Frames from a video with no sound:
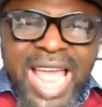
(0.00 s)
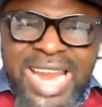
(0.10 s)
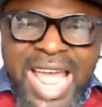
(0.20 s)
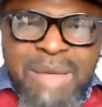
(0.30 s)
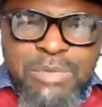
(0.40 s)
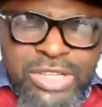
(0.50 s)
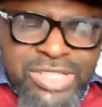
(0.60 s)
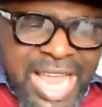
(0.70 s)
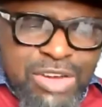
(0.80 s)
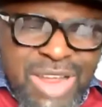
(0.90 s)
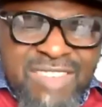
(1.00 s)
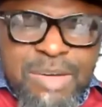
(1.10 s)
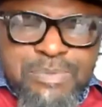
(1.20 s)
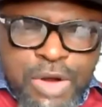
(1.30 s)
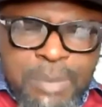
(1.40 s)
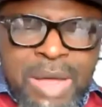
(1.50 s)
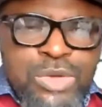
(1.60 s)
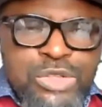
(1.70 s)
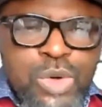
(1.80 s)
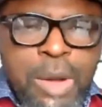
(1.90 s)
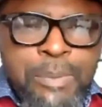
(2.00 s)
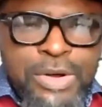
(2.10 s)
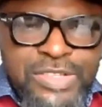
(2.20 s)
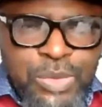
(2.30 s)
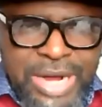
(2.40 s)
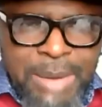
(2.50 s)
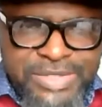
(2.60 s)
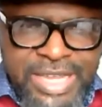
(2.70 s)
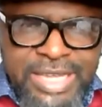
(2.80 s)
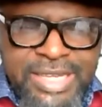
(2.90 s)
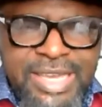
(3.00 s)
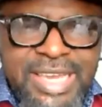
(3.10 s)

And I'm not, I don't have a problem with you opposing what I'm saying.